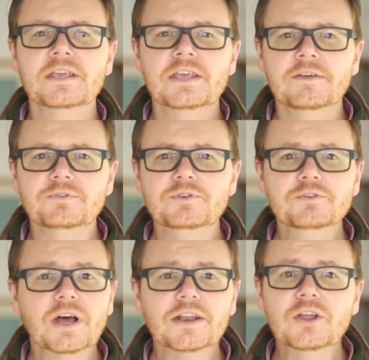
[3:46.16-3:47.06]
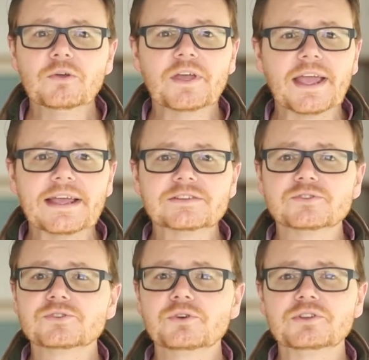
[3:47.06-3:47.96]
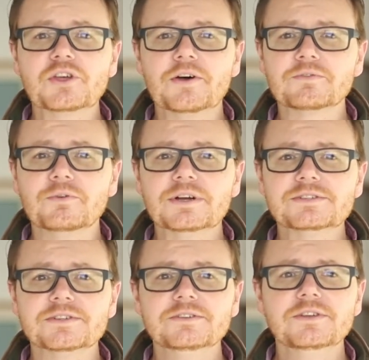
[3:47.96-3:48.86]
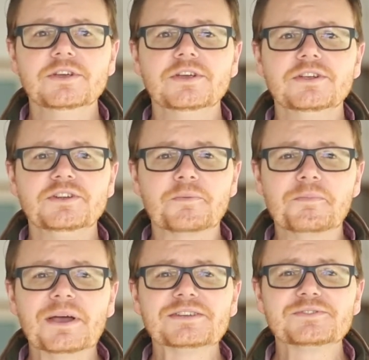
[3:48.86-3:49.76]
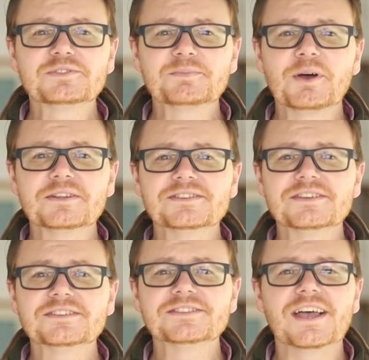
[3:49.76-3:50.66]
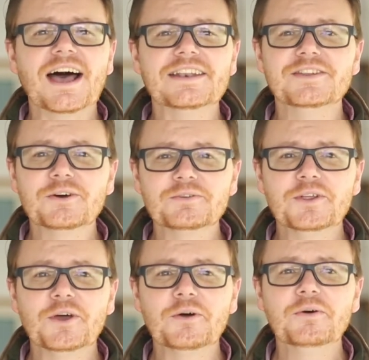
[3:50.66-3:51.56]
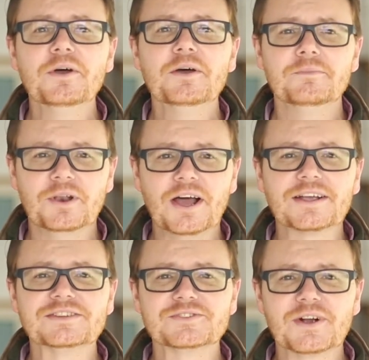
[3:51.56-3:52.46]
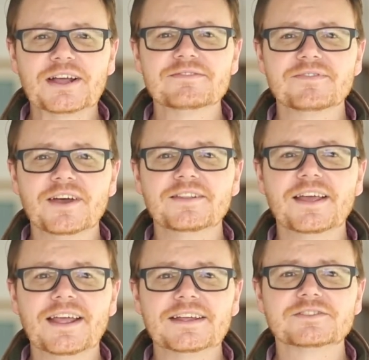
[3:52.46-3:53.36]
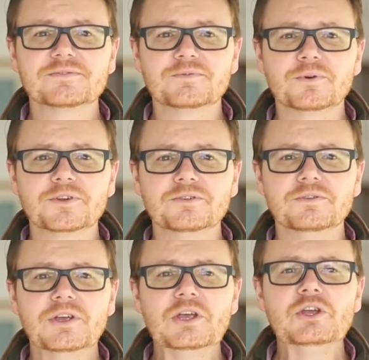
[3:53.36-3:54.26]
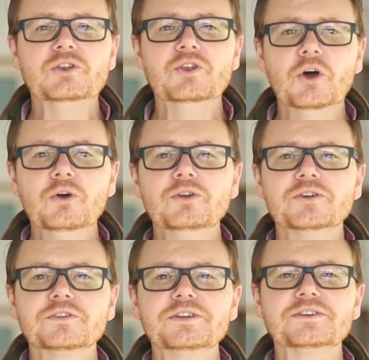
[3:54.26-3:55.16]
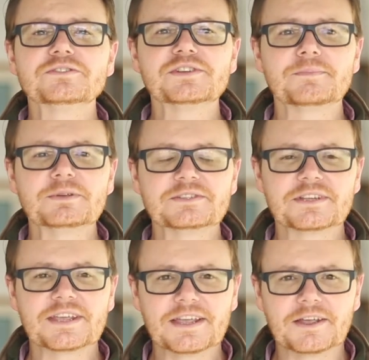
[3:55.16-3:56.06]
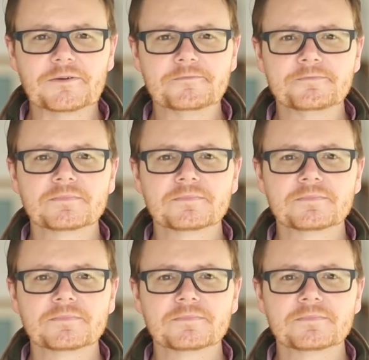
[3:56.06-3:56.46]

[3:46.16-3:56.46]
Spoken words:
If you do not know the answer to a tough question, your best response is, I don't know, but I can try to find that answer for you. Know who your leadership is at camp.